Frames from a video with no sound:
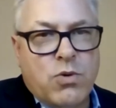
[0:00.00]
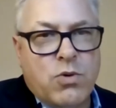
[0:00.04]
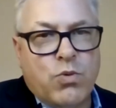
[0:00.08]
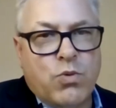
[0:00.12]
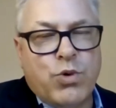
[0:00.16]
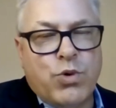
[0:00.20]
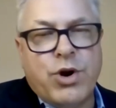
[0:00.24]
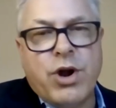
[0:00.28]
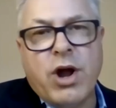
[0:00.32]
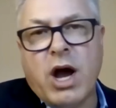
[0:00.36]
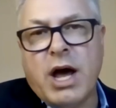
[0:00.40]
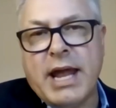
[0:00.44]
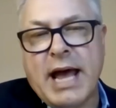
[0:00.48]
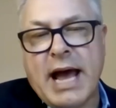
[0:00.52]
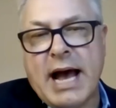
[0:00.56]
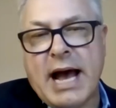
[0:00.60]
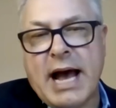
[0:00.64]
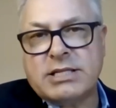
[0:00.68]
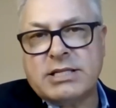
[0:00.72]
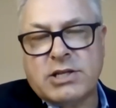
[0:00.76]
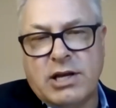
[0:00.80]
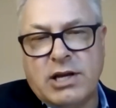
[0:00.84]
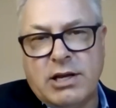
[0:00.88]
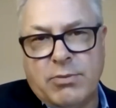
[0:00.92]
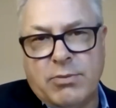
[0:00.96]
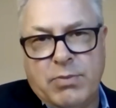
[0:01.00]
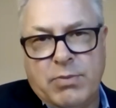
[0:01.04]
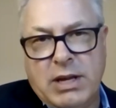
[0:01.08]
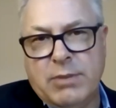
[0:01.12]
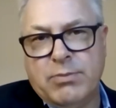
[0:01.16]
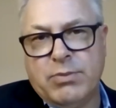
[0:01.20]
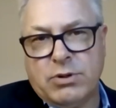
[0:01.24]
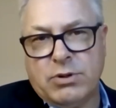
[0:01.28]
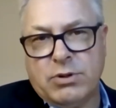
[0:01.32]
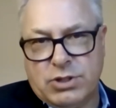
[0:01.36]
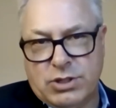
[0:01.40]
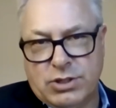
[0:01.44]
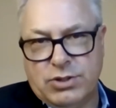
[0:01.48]
We're not asking
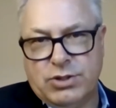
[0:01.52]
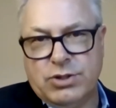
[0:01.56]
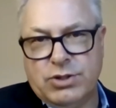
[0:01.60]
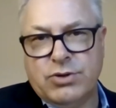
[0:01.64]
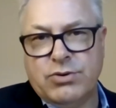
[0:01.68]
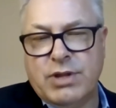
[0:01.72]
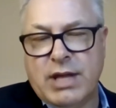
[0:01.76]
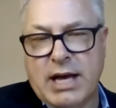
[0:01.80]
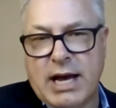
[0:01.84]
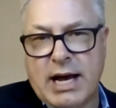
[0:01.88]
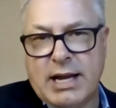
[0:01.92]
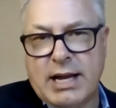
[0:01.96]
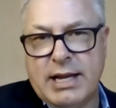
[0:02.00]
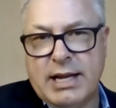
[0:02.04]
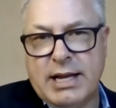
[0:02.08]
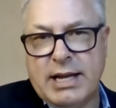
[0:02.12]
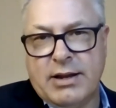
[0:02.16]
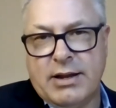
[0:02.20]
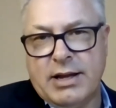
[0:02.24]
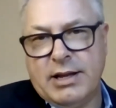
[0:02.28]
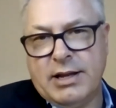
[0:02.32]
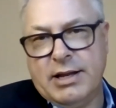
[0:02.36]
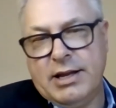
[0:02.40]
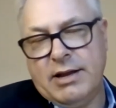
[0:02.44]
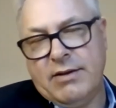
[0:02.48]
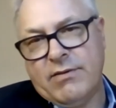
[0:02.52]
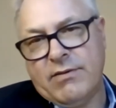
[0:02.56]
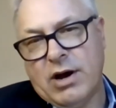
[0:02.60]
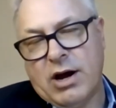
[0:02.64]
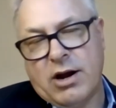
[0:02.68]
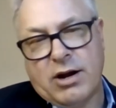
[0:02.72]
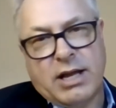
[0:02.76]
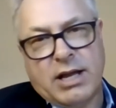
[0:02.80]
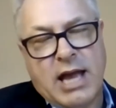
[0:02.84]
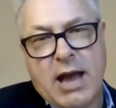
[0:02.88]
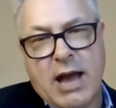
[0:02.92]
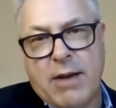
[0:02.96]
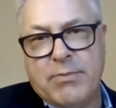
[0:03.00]
people to do that. And
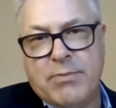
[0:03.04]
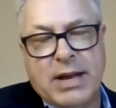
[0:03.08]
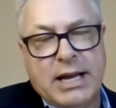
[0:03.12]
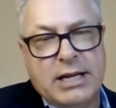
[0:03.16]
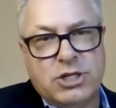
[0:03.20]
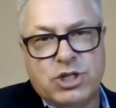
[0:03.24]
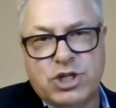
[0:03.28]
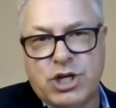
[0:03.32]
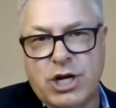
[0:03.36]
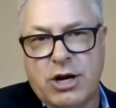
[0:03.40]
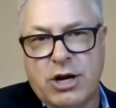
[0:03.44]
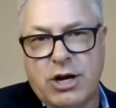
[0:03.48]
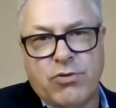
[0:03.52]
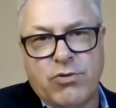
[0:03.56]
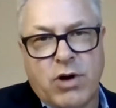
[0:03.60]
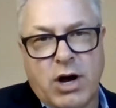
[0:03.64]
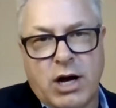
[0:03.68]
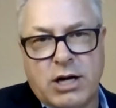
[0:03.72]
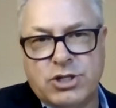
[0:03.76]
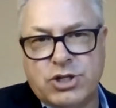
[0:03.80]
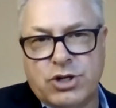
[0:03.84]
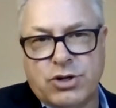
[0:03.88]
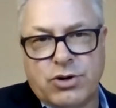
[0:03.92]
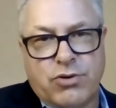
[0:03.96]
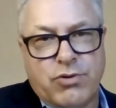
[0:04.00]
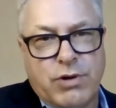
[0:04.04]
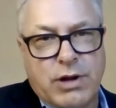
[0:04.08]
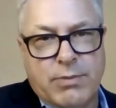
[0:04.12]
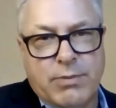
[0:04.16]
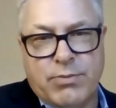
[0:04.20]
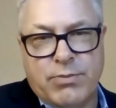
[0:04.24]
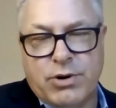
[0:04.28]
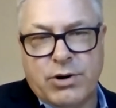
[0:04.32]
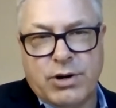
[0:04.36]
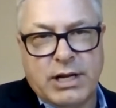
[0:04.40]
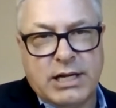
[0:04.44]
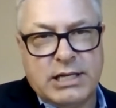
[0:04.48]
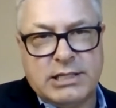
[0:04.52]
our campaign chair, Roger
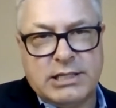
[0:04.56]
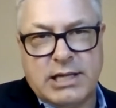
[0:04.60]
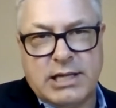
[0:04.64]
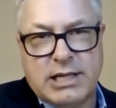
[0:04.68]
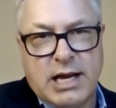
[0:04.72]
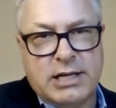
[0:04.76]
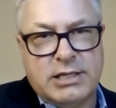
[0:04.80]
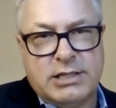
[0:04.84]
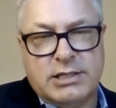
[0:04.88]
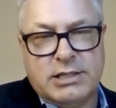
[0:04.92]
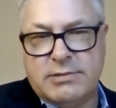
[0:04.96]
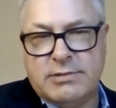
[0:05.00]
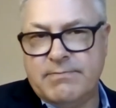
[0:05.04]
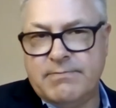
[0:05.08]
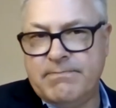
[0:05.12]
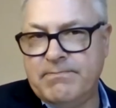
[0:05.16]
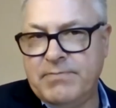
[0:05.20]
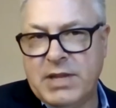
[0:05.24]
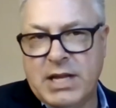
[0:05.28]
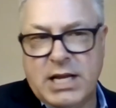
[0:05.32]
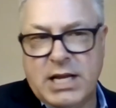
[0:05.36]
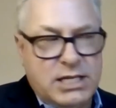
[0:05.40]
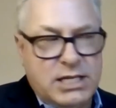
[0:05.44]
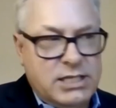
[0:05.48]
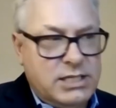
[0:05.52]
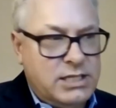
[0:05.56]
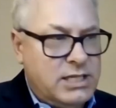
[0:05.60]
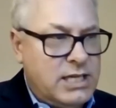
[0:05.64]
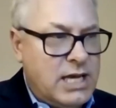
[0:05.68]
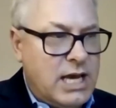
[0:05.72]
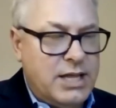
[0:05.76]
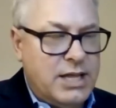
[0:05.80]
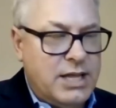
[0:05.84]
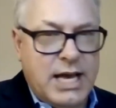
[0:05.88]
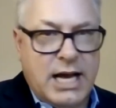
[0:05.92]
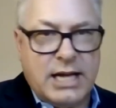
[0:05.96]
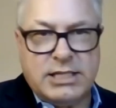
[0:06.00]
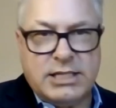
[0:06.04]
Greenberg, has, has
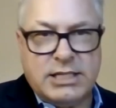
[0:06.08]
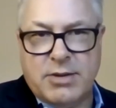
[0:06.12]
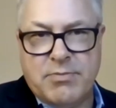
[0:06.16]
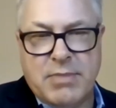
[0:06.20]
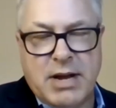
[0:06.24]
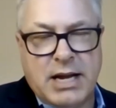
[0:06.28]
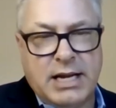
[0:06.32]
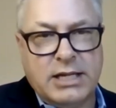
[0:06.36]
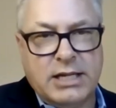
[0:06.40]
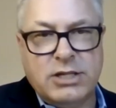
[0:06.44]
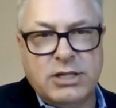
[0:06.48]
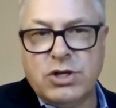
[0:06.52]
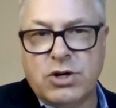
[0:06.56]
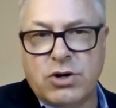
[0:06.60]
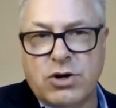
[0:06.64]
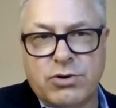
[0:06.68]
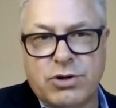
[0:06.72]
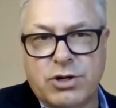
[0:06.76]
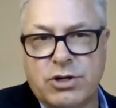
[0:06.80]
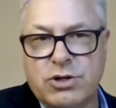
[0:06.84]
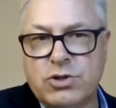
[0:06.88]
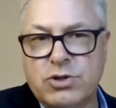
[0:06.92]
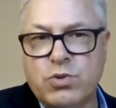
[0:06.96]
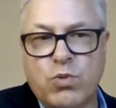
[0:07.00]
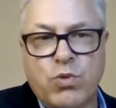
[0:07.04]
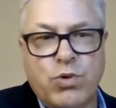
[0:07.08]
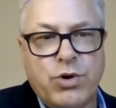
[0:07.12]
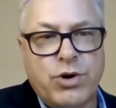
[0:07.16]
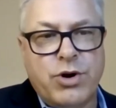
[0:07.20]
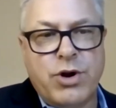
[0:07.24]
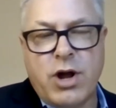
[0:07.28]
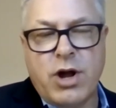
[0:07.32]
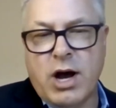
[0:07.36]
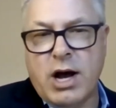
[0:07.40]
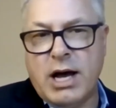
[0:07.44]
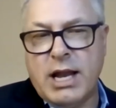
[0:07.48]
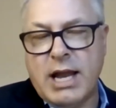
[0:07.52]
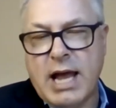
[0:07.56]
said that to many donors. We're
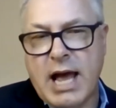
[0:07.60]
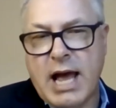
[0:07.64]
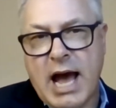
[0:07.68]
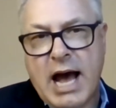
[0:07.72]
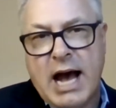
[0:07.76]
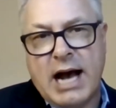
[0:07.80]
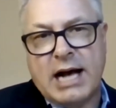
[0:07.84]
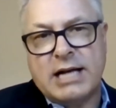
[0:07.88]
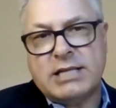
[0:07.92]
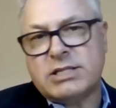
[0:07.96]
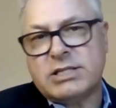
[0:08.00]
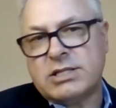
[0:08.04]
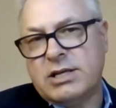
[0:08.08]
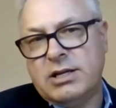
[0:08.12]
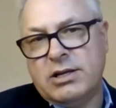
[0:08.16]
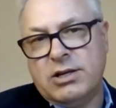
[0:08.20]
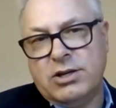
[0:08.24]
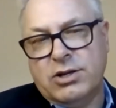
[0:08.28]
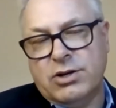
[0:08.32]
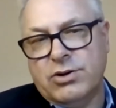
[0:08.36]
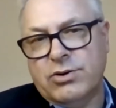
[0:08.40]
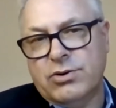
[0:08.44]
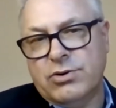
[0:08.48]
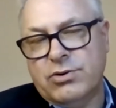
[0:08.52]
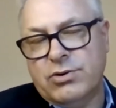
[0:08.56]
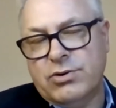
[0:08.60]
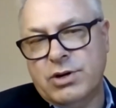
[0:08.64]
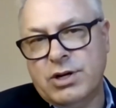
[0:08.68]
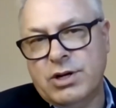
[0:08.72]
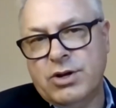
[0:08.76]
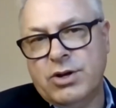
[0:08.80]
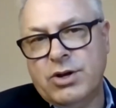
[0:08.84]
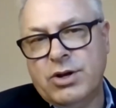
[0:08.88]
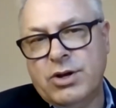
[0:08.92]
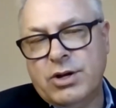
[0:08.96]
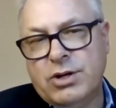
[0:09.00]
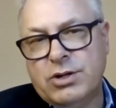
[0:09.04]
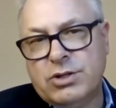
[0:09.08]
not asking you
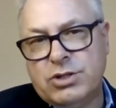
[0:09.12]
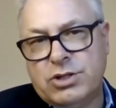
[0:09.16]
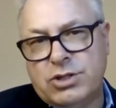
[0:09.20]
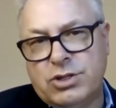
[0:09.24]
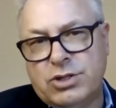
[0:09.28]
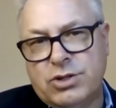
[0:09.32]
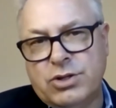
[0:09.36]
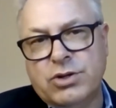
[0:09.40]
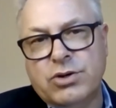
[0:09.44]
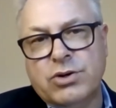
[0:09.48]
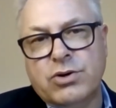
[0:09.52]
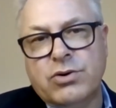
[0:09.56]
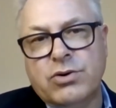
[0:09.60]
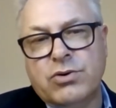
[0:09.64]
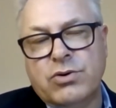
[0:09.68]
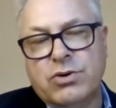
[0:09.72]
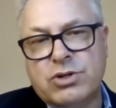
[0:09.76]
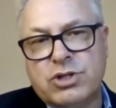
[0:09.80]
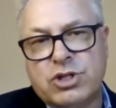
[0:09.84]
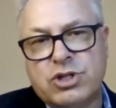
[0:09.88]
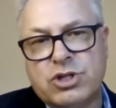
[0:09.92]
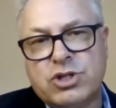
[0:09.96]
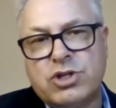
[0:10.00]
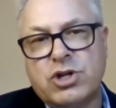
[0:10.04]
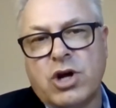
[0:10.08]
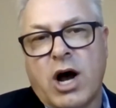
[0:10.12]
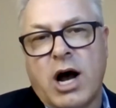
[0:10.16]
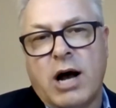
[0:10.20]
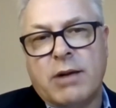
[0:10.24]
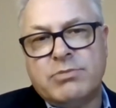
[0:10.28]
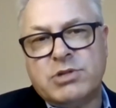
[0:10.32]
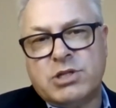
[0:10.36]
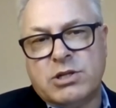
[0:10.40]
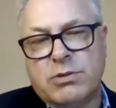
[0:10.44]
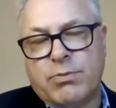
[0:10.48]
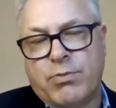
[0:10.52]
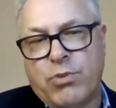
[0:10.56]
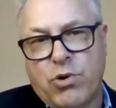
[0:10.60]
to
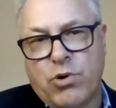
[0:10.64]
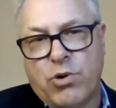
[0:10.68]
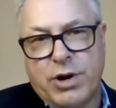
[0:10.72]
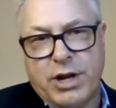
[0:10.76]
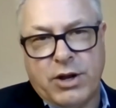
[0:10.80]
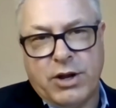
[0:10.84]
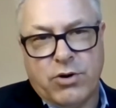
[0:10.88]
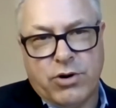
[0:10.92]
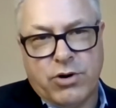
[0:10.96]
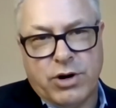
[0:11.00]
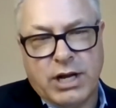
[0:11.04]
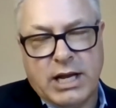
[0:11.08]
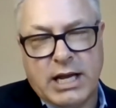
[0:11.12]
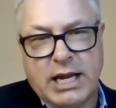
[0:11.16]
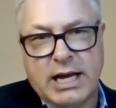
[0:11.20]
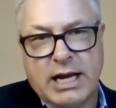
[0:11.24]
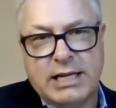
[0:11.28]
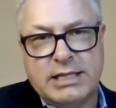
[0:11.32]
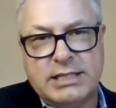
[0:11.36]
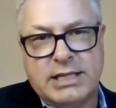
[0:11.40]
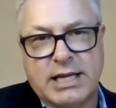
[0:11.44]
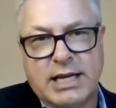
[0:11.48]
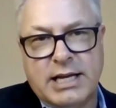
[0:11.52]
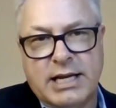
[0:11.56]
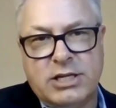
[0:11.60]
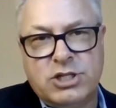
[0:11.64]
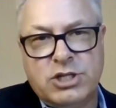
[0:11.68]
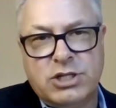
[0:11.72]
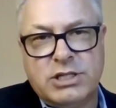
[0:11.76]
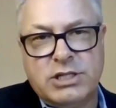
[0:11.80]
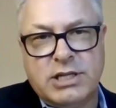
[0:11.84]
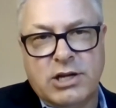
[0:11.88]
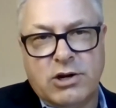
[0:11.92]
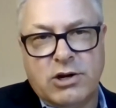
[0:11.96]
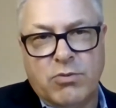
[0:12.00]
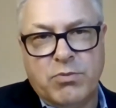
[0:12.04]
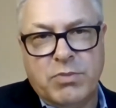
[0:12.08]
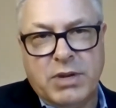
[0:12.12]
stop supporting
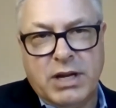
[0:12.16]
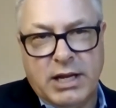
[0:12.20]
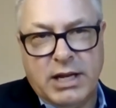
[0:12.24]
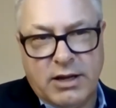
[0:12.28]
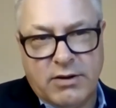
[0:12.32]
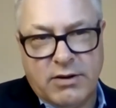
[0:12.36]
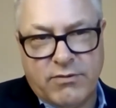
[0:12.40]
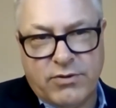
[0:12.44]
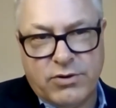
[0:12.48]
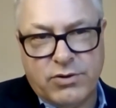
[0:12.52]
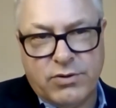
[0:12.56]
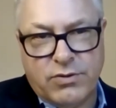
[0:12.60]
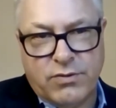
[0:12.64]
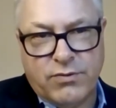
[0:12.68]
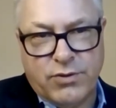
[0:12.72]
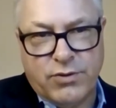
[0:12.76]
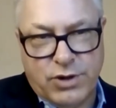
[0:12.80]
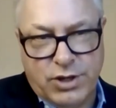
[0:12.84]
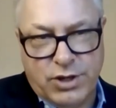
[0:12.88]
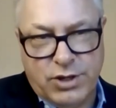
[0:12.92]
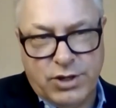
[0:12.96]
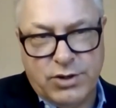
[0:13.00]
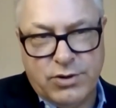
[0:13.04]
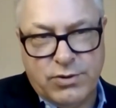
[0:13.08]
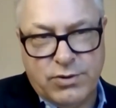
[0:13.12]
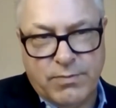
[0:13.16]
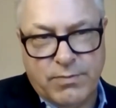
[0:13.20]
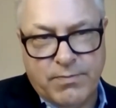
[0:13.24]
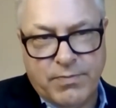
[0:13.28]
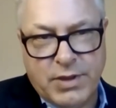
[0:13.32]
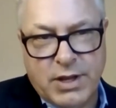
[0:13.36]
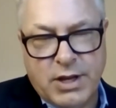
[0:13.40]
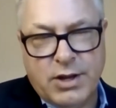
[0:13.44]
organizations that are meaningful for you.